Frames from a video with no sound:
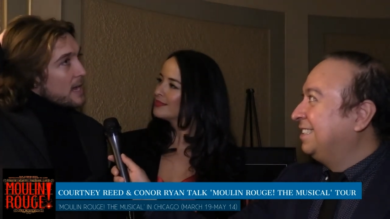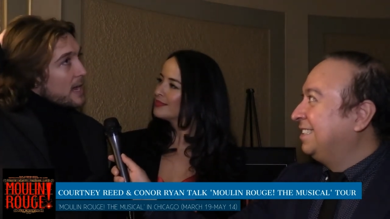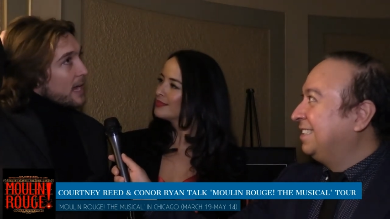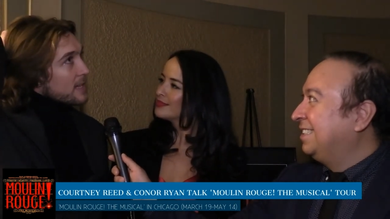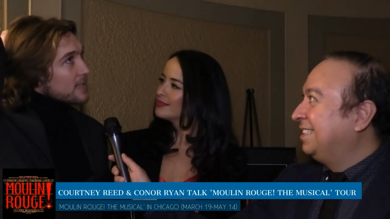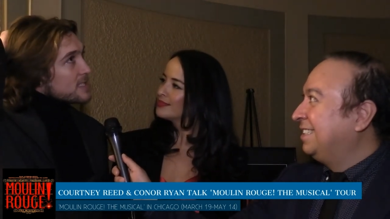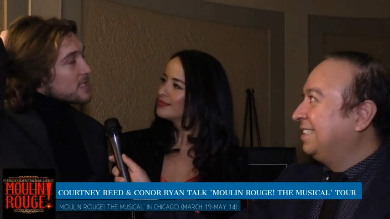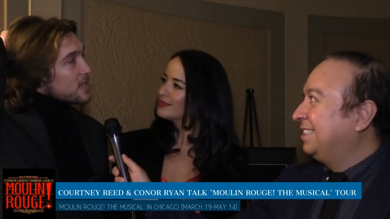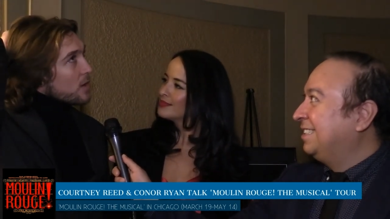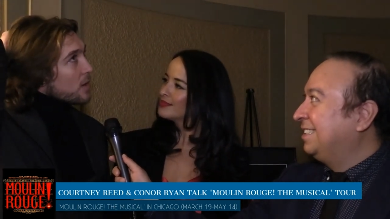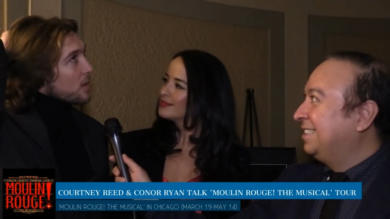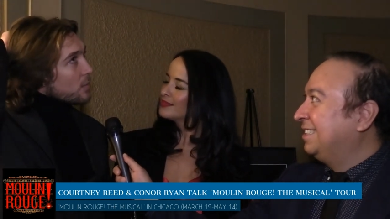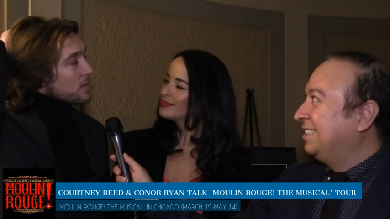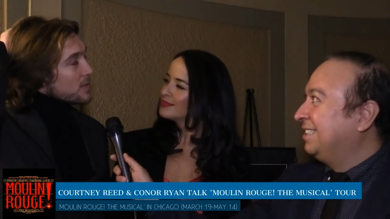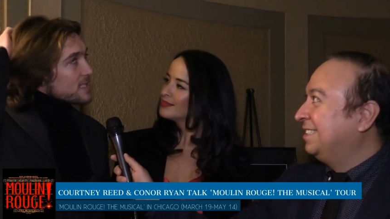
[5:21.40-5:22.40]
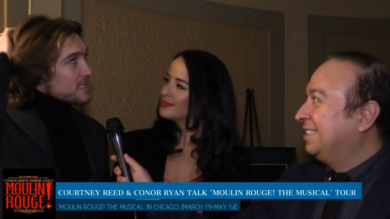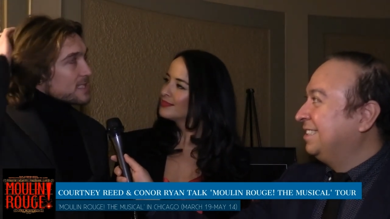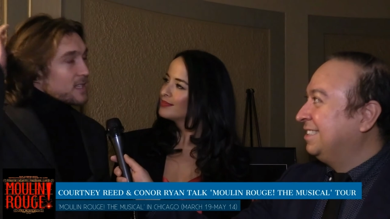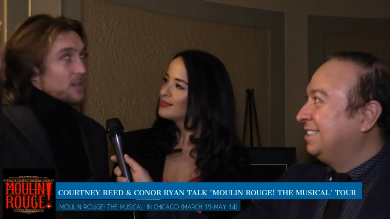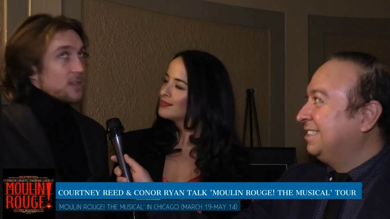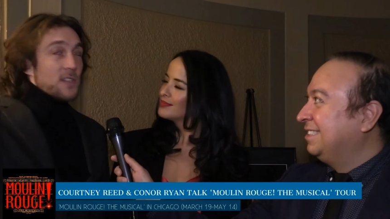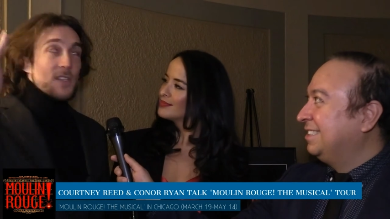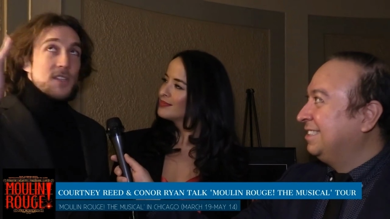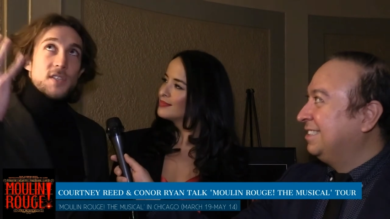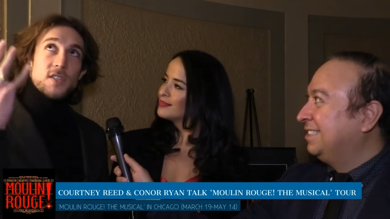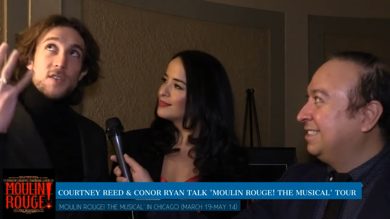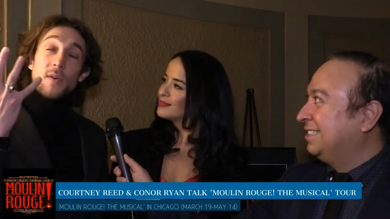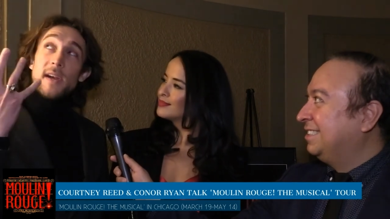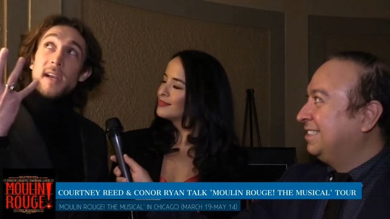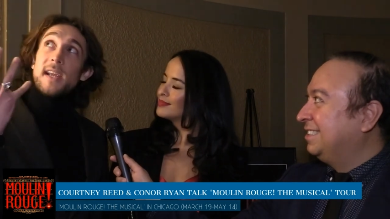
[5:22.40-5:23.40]
Speaker 1: And so we're still just
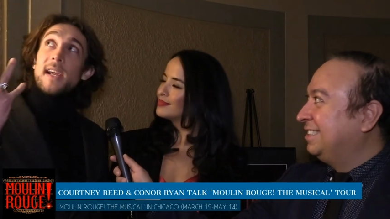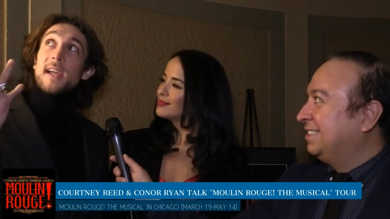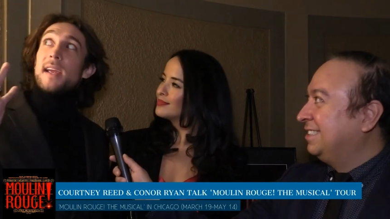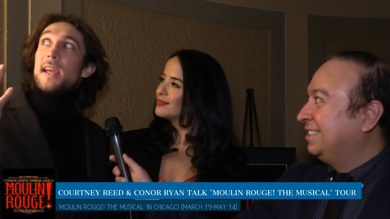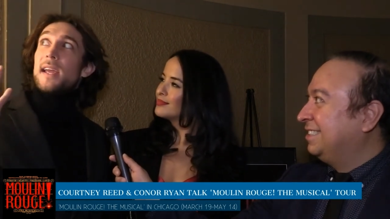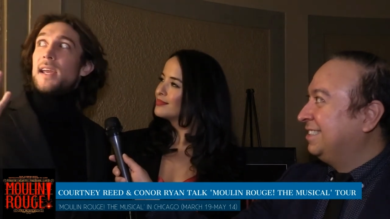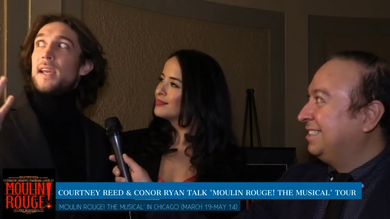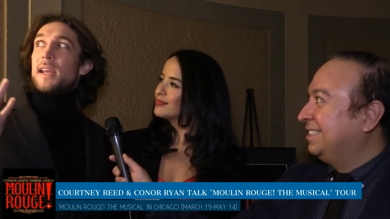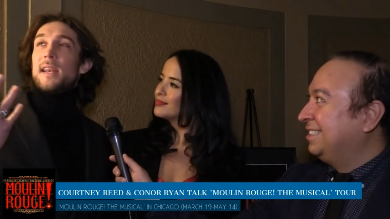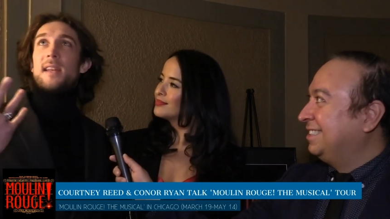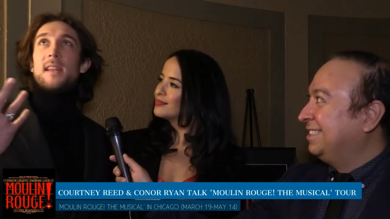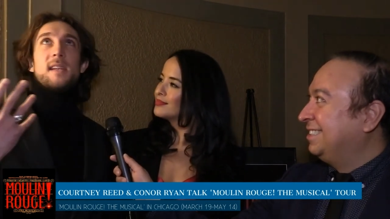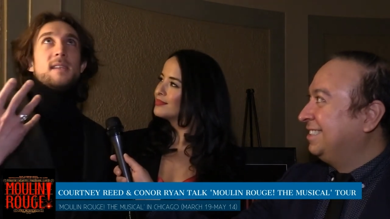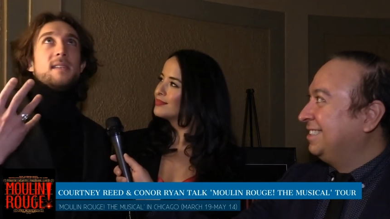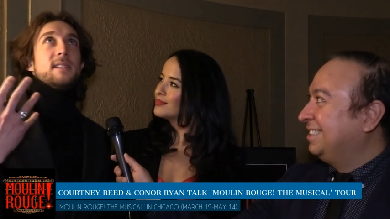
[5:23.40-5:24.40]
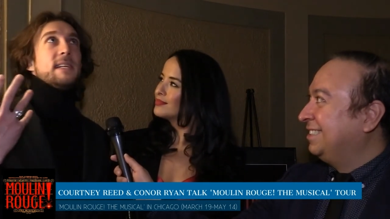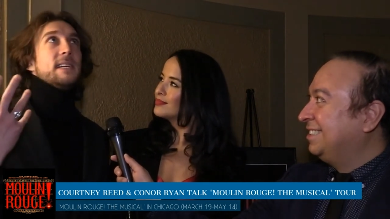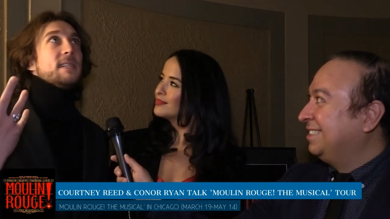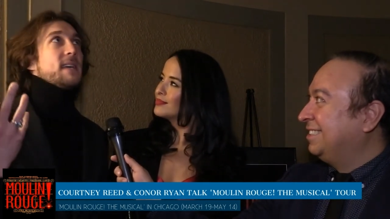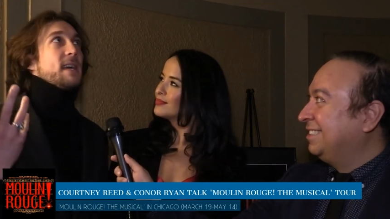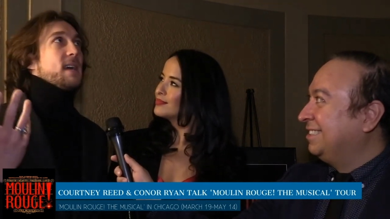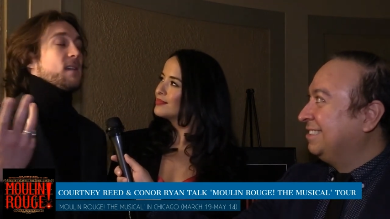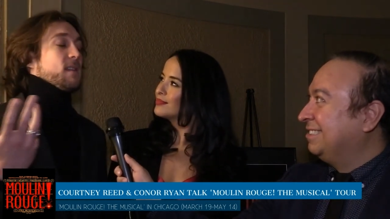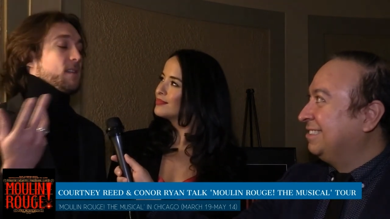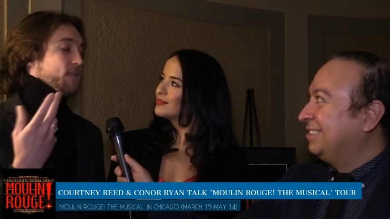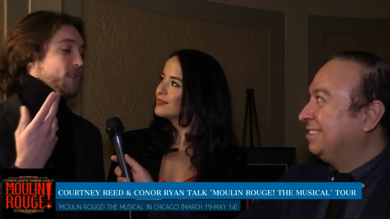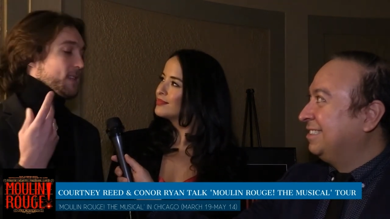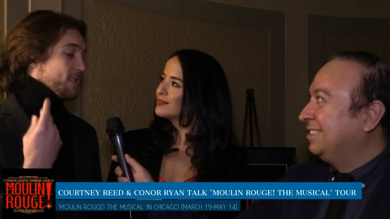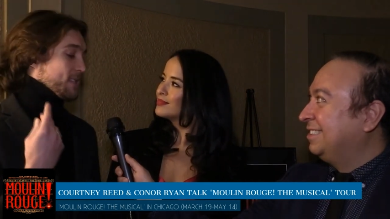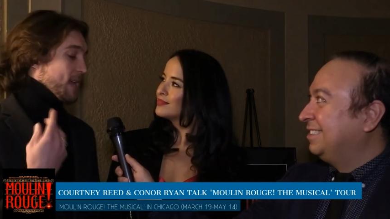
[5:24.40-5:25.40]
drinking in the detail of
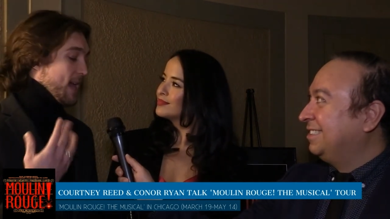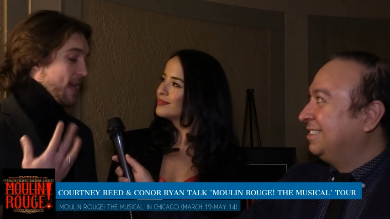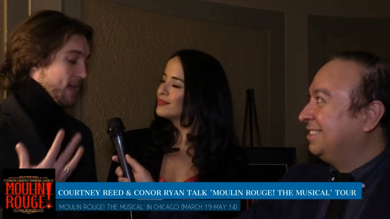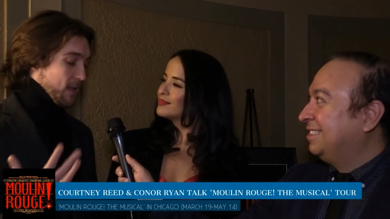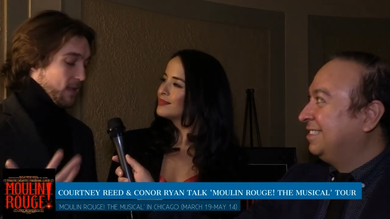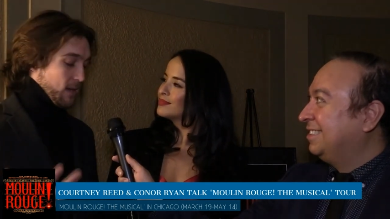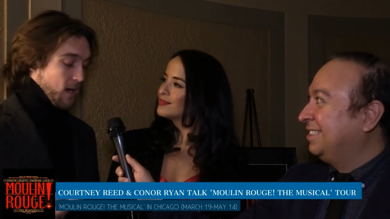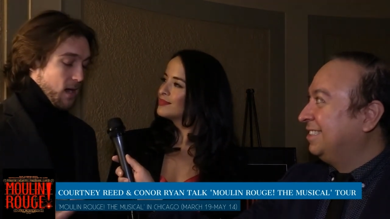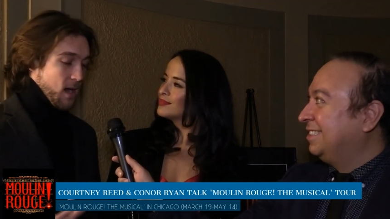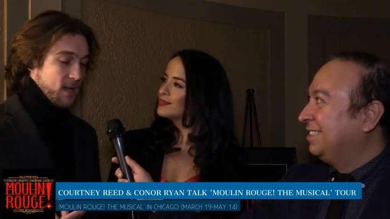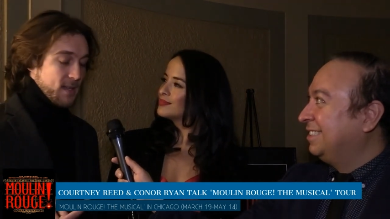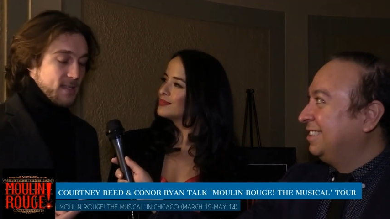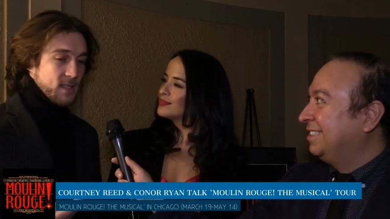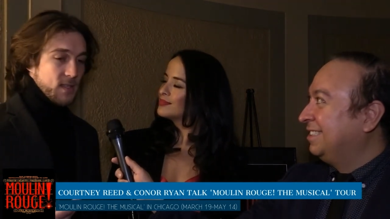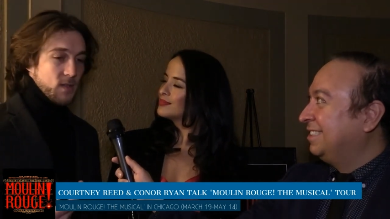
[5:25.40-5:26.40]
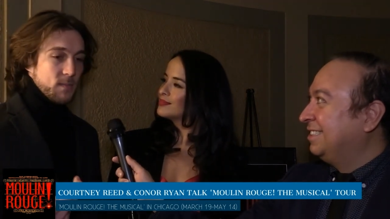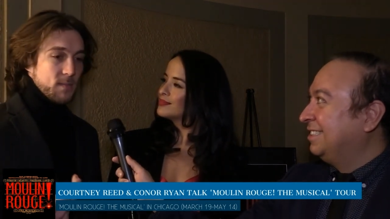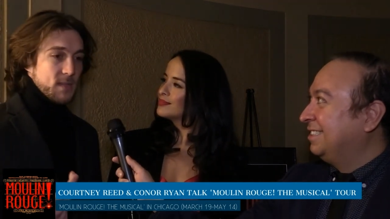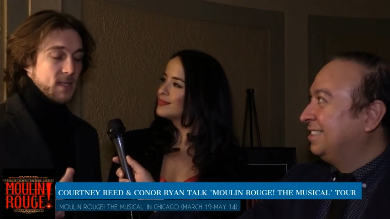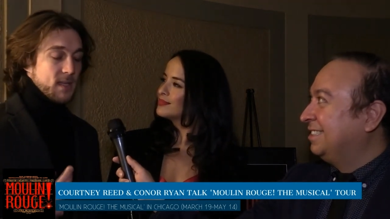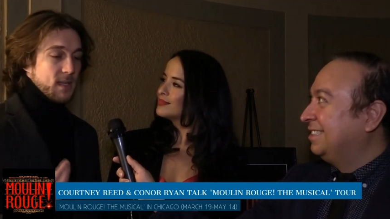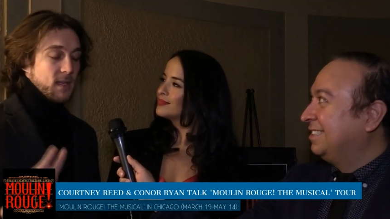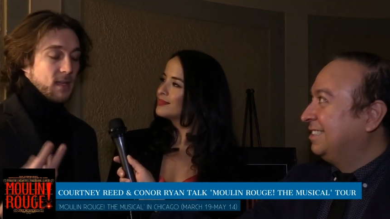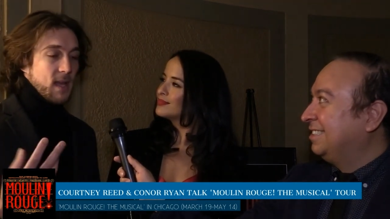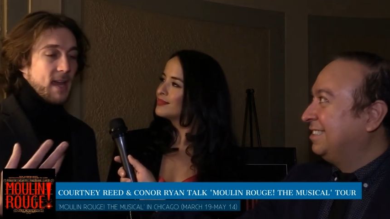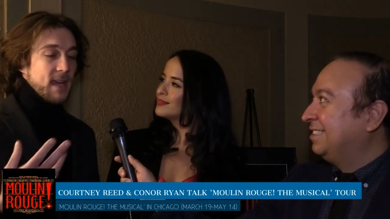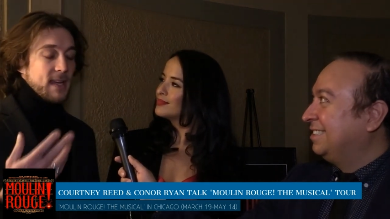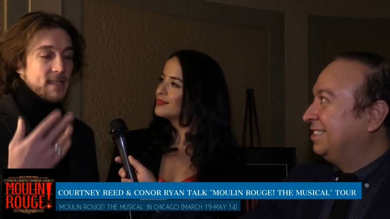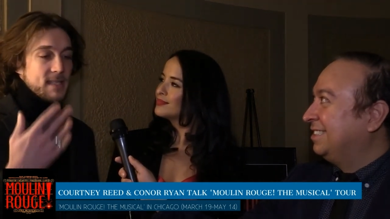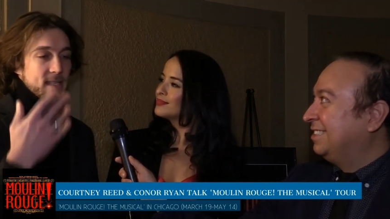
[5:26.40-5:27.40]
the set and the costumes and the
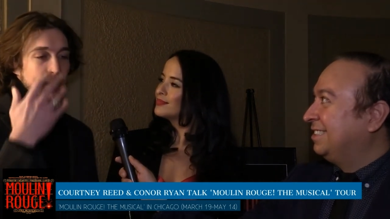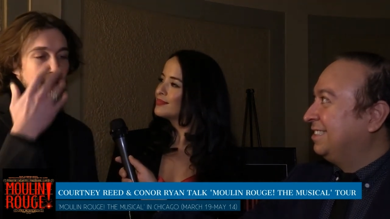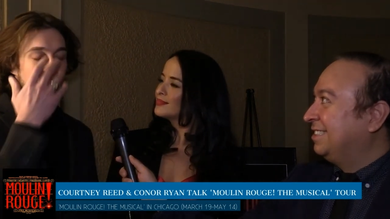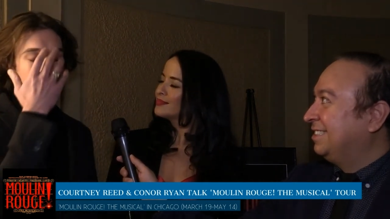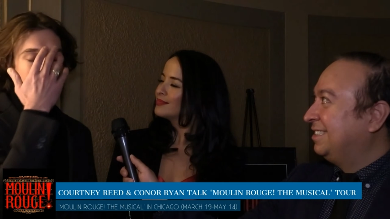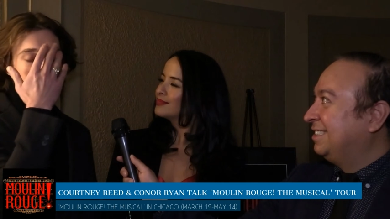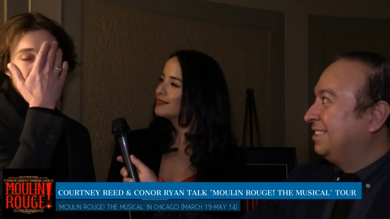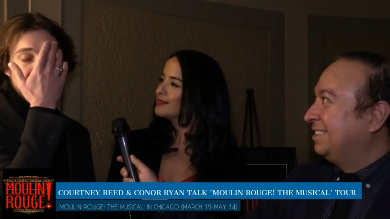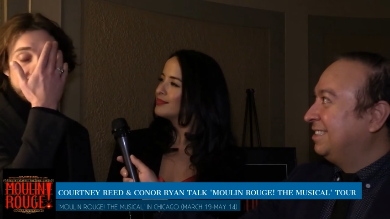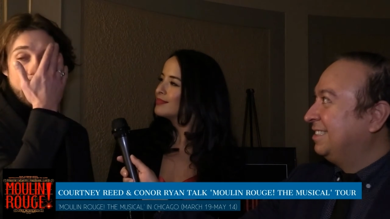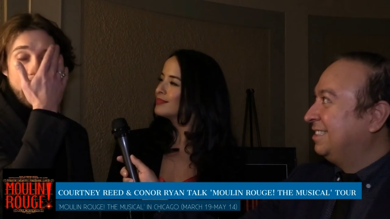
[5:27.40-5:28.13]
lights. And it's just